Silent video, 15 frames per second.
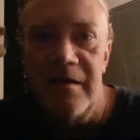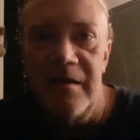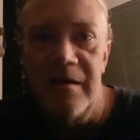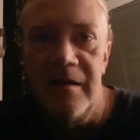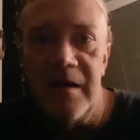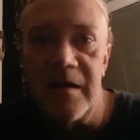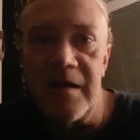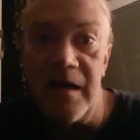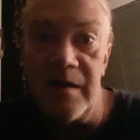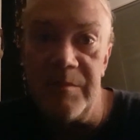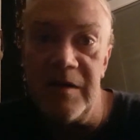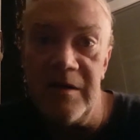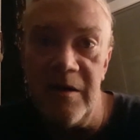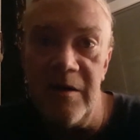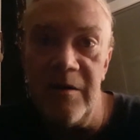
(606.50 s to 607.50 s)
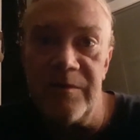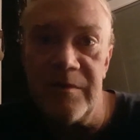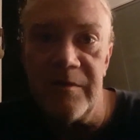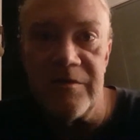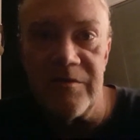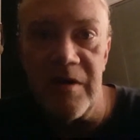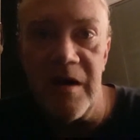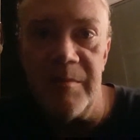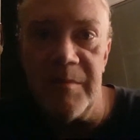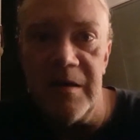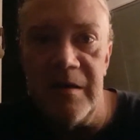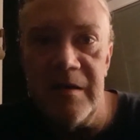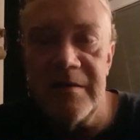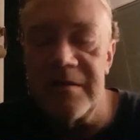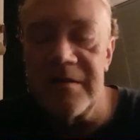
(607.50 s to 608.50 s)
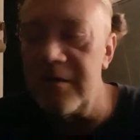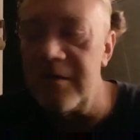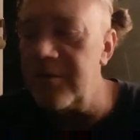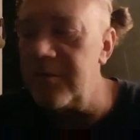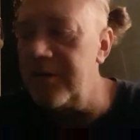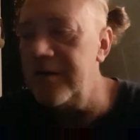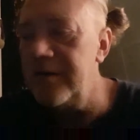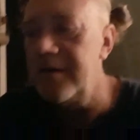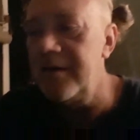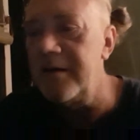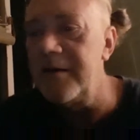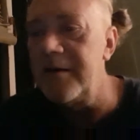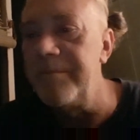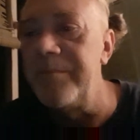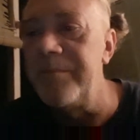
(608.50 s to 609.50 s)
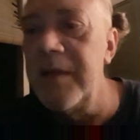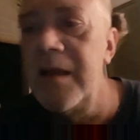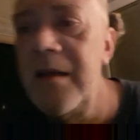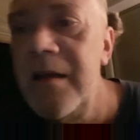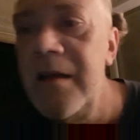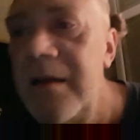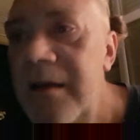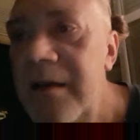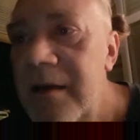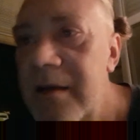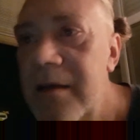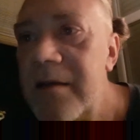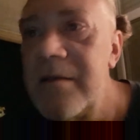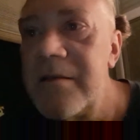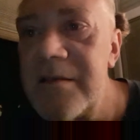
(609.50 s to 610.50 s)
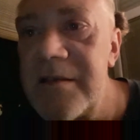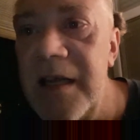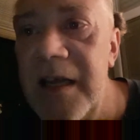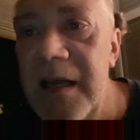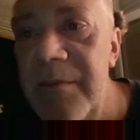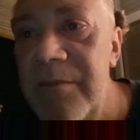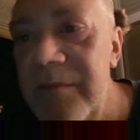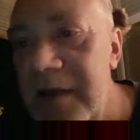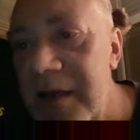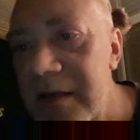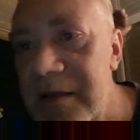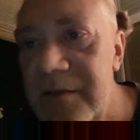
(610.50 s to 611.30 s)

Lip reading: I've kind of been known for the drama. So, so Sam does his